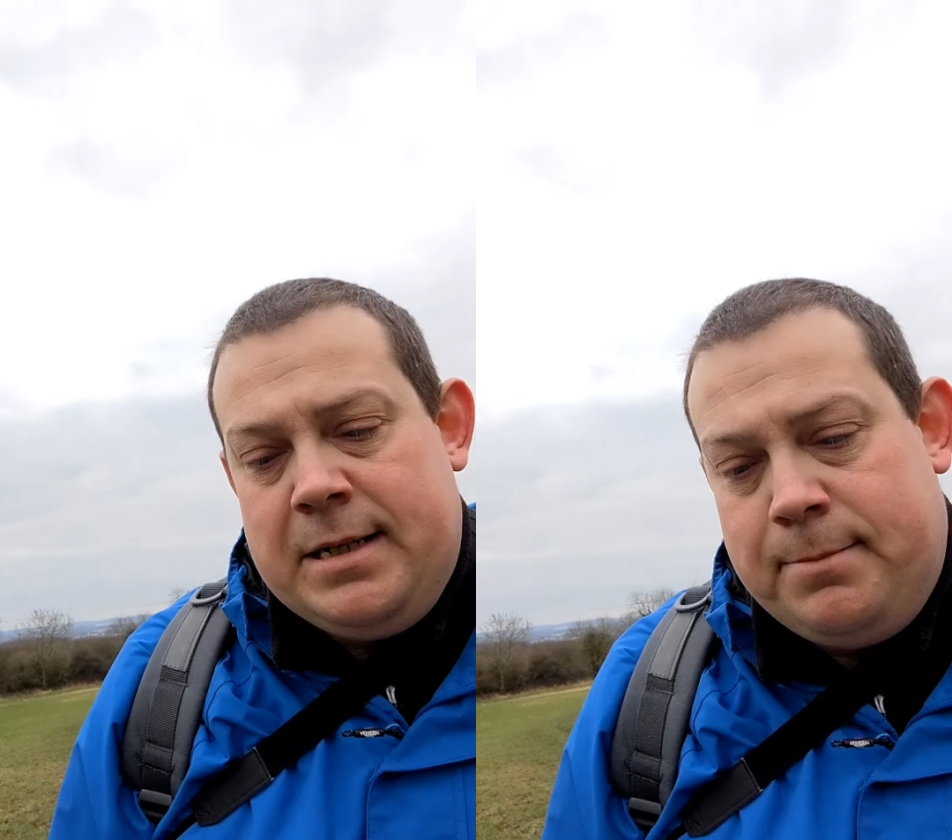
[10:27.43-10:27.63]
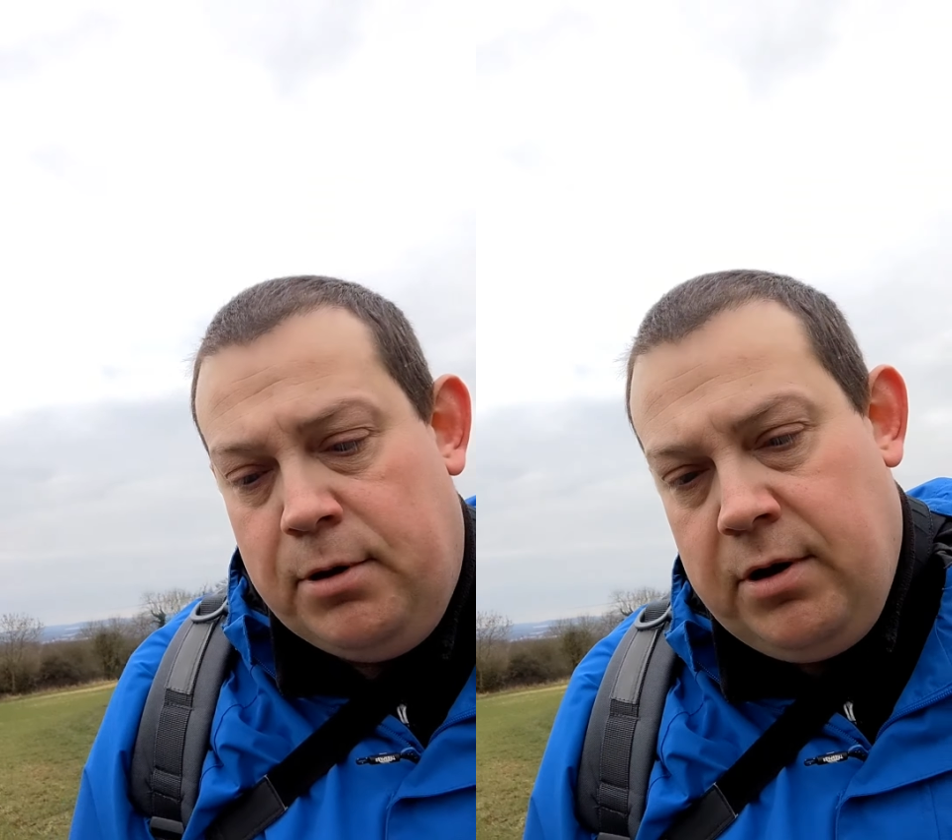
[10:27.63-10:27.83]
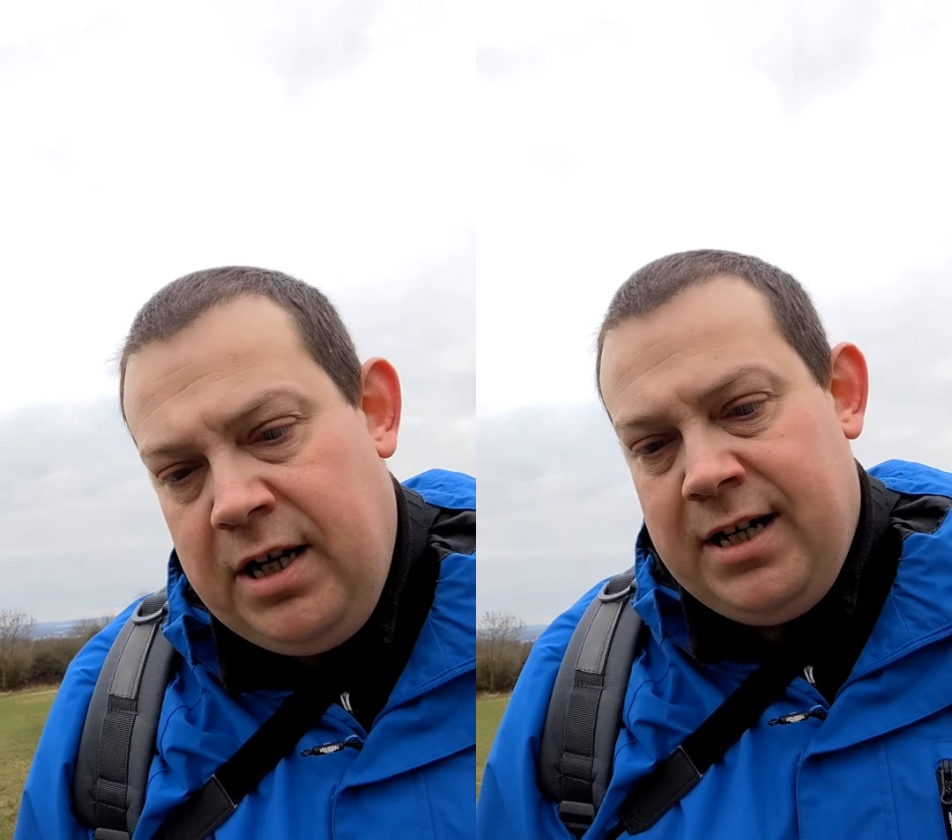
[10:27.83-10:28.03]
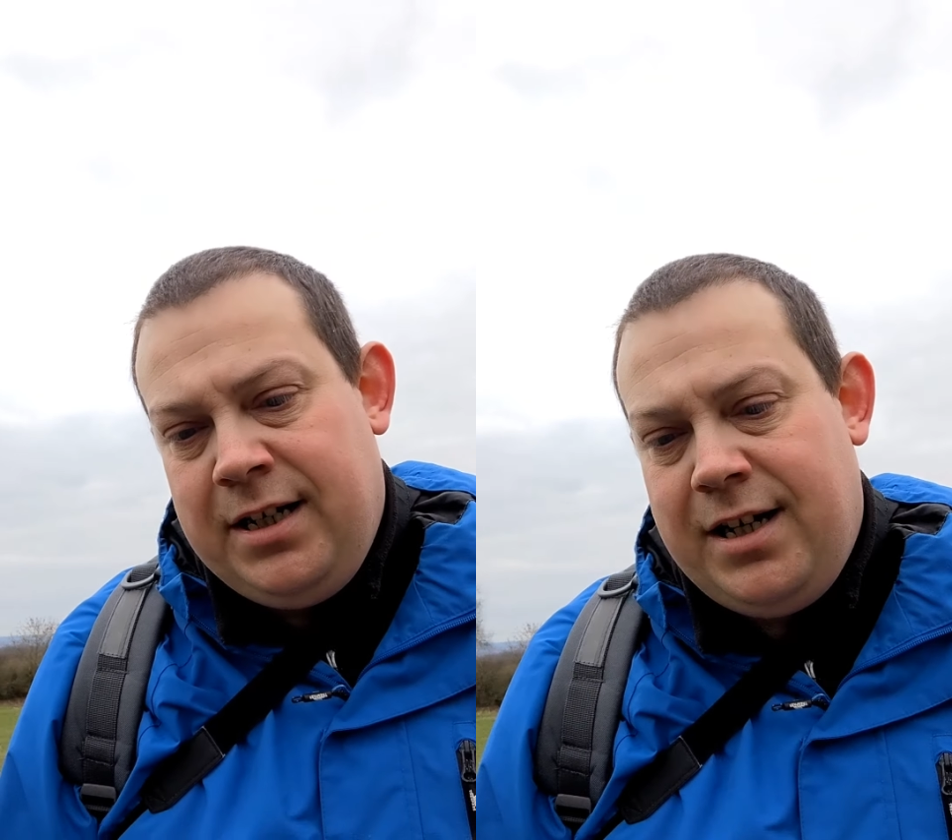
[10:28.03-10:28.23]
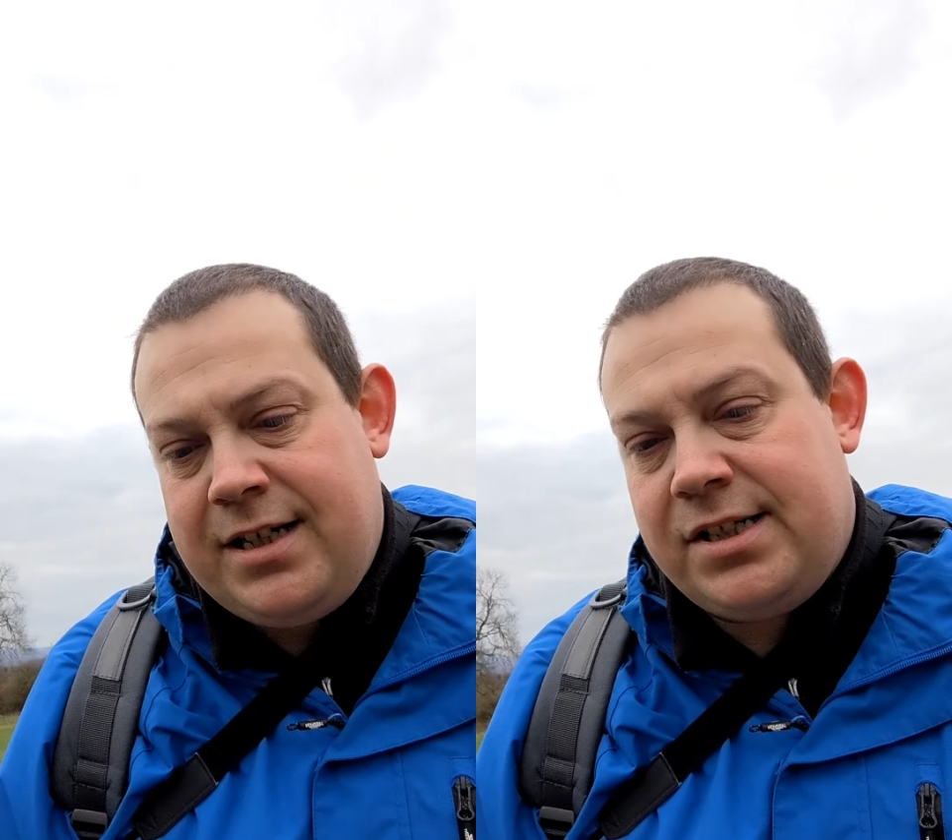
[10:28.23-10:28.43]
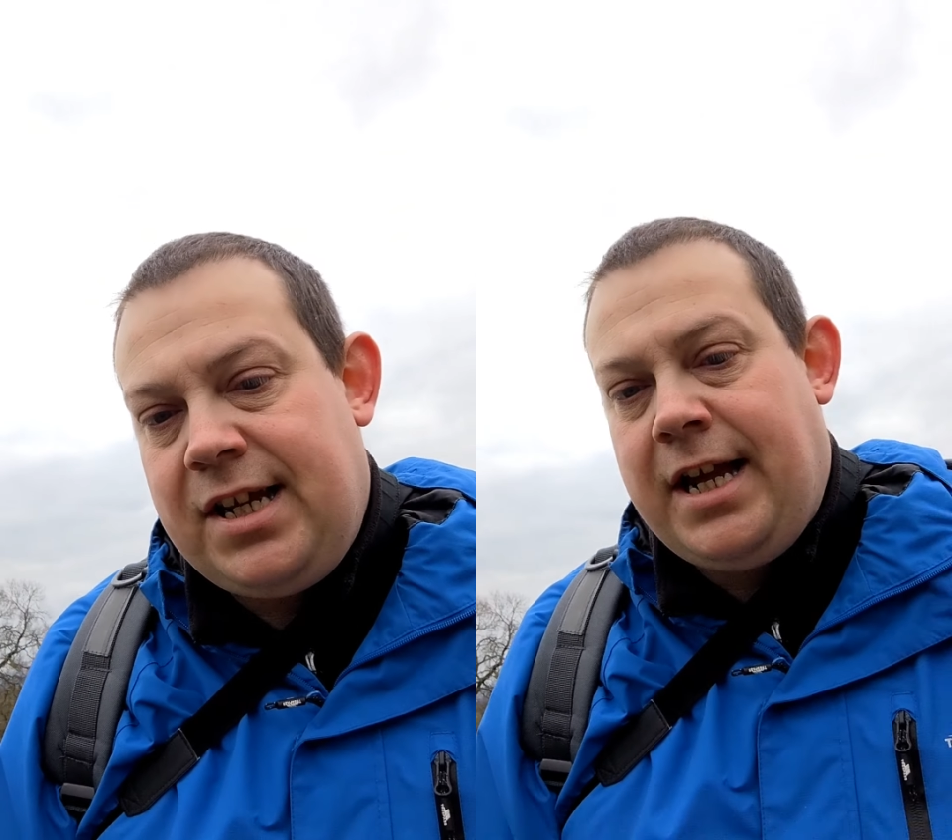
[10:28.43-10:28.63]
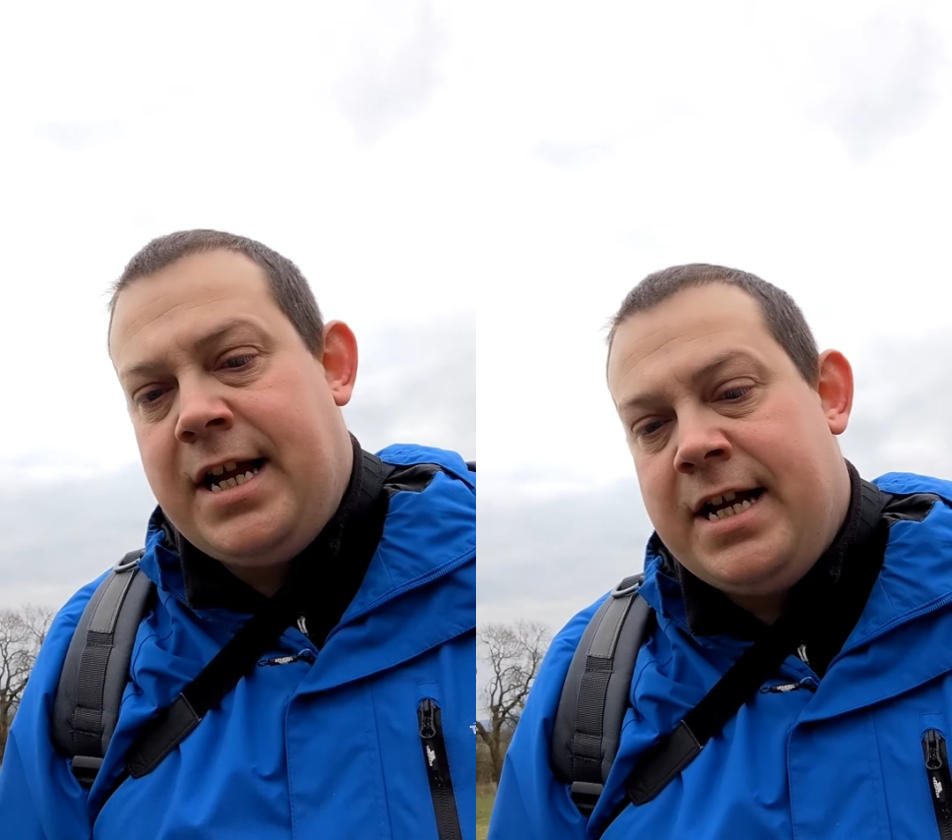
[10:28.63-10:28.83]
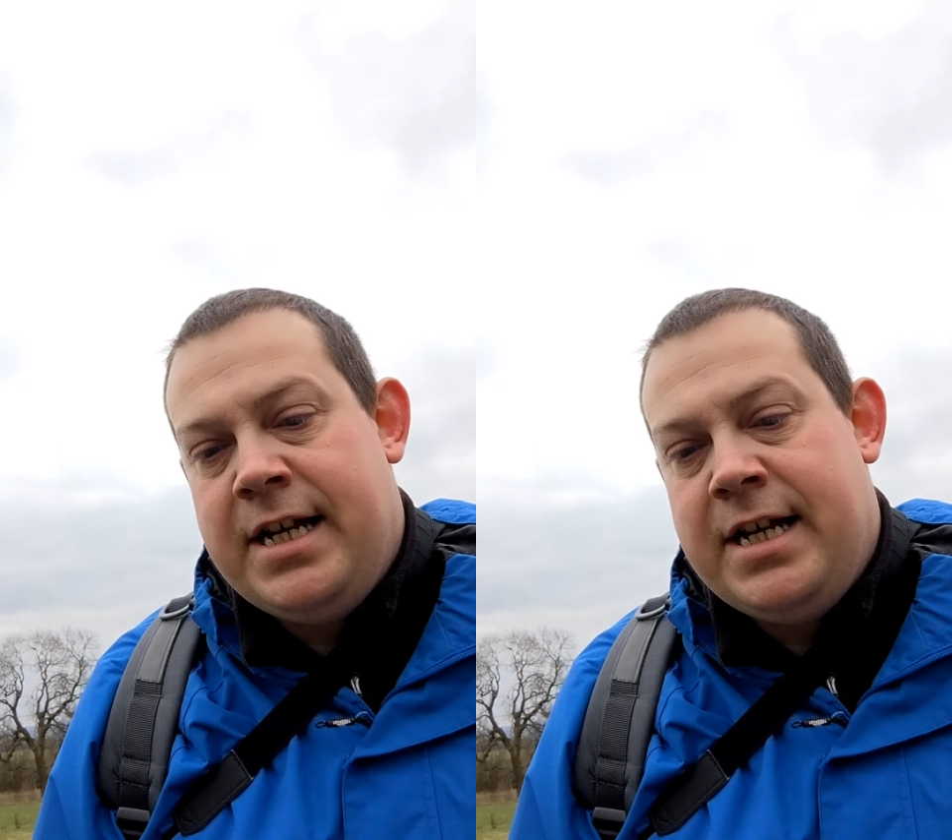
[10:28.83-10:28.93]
But like I say,